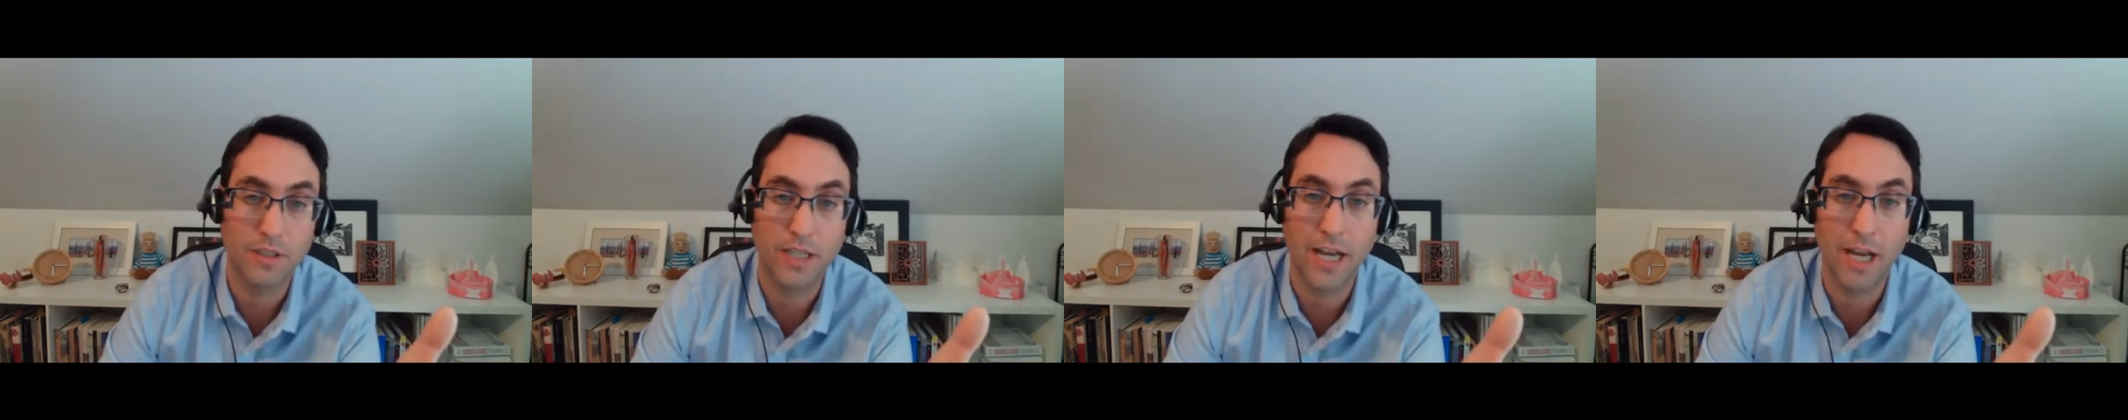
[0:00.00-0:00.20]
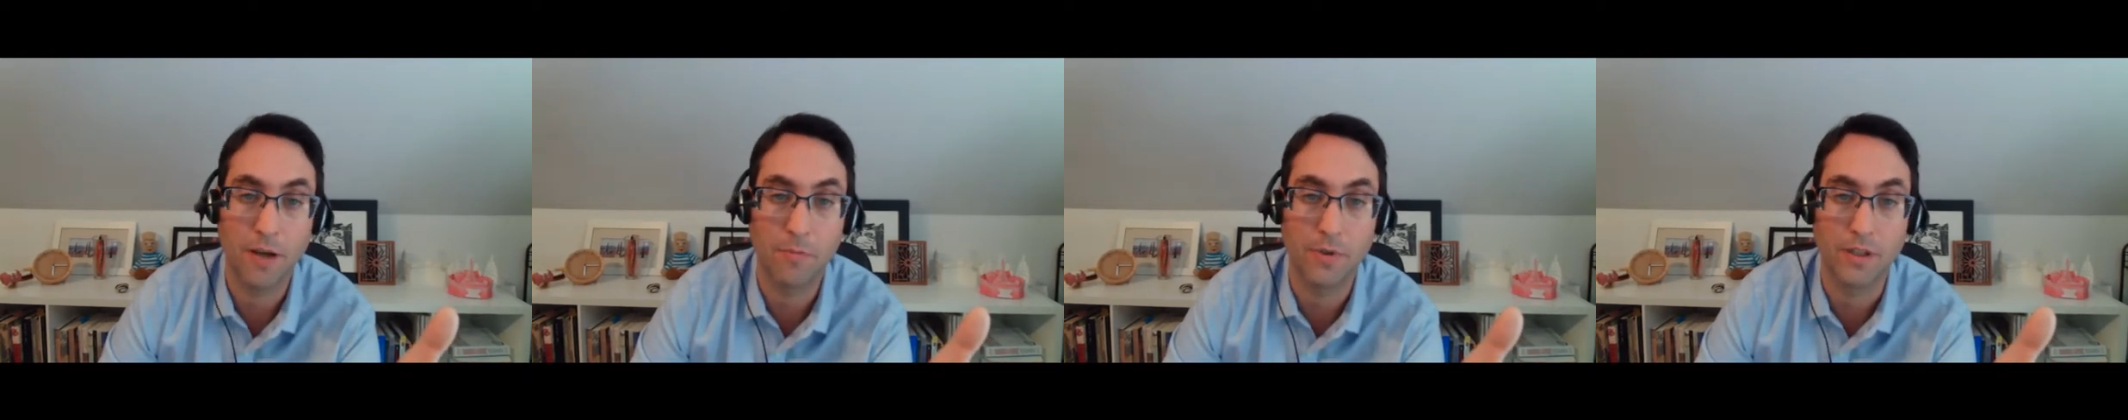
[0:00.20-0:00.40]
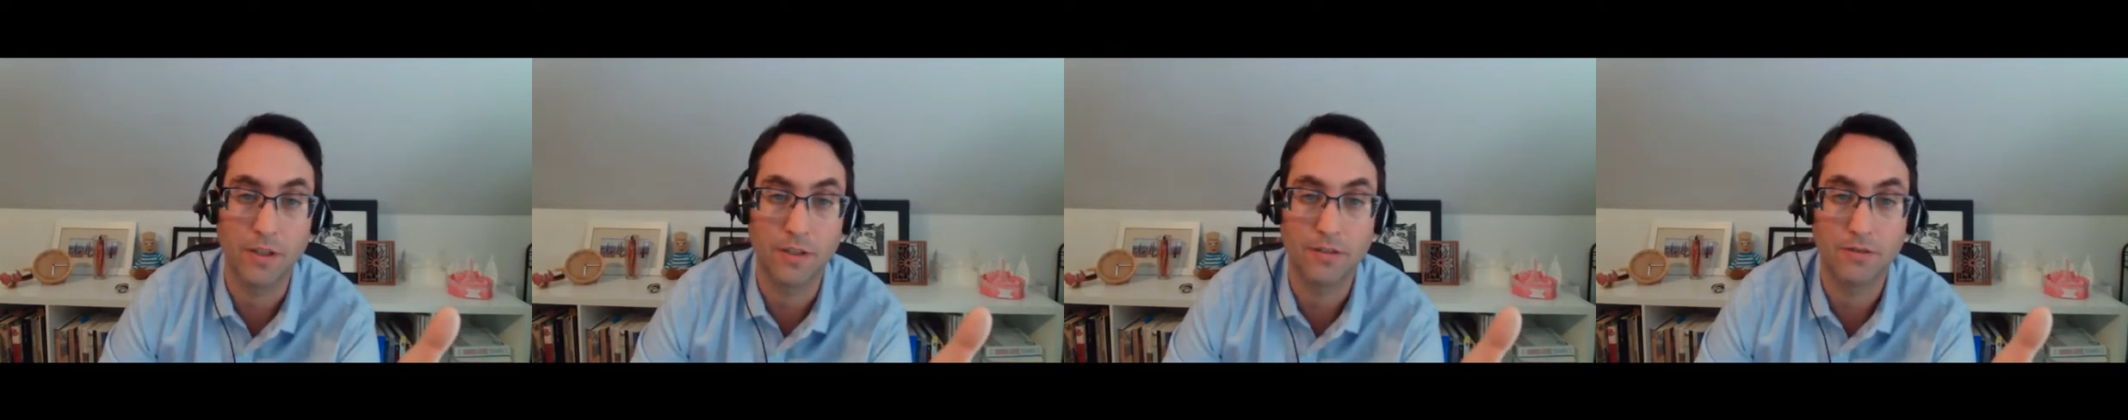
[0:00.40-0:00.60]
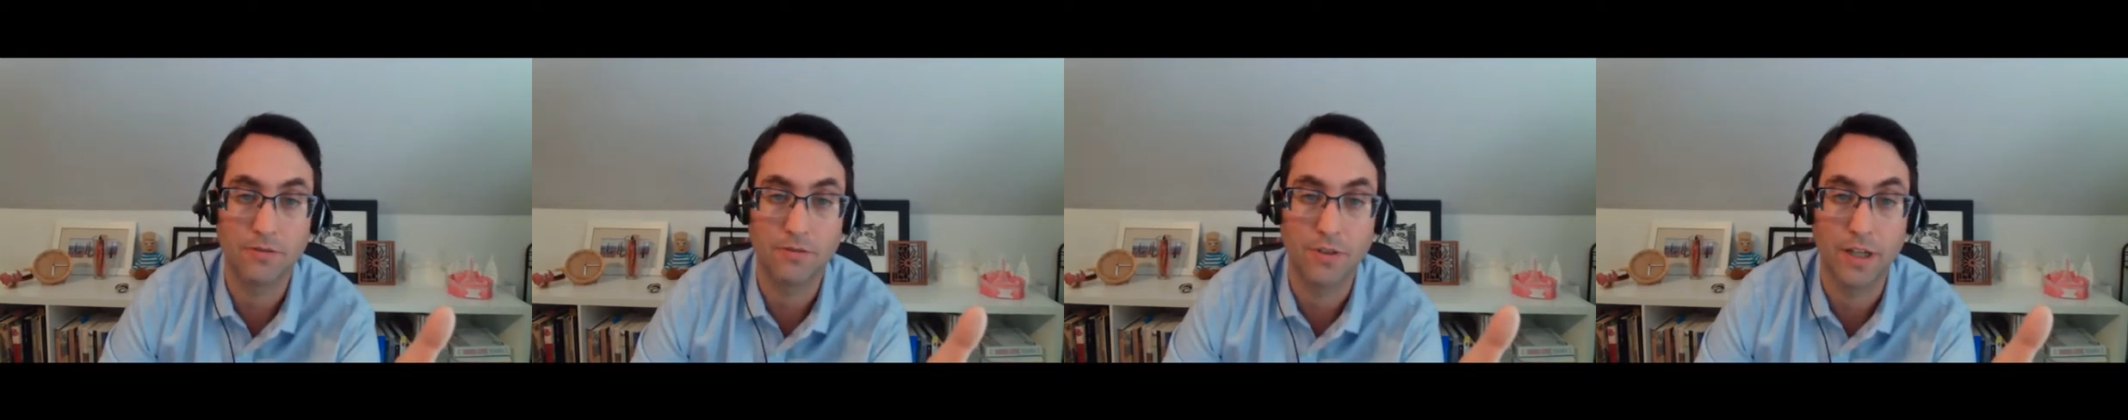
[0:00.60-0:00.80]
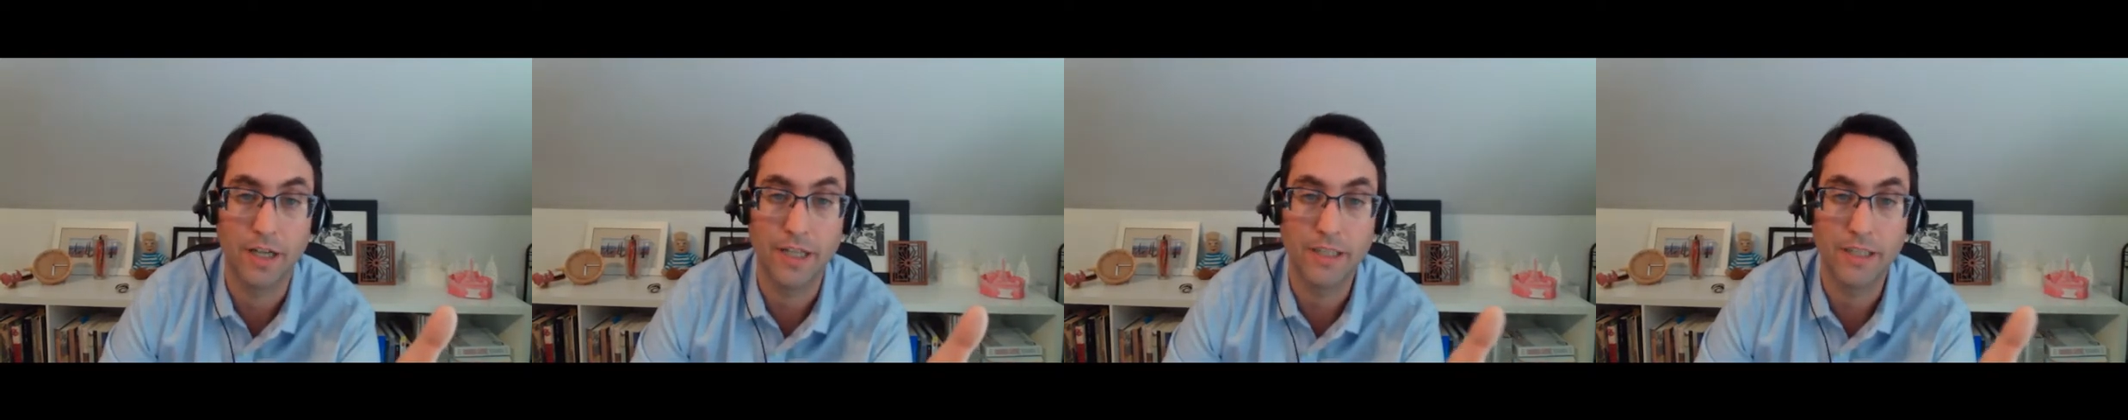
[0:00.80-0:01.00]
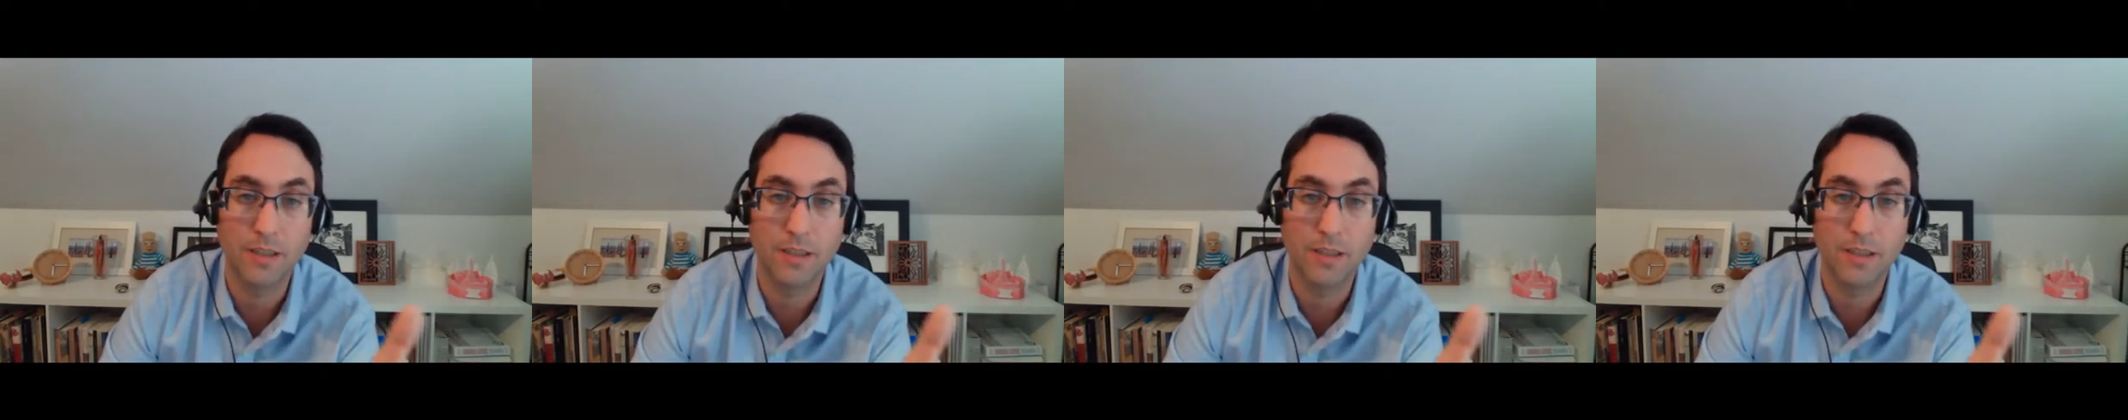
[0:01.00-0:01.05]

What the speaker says: happening, right?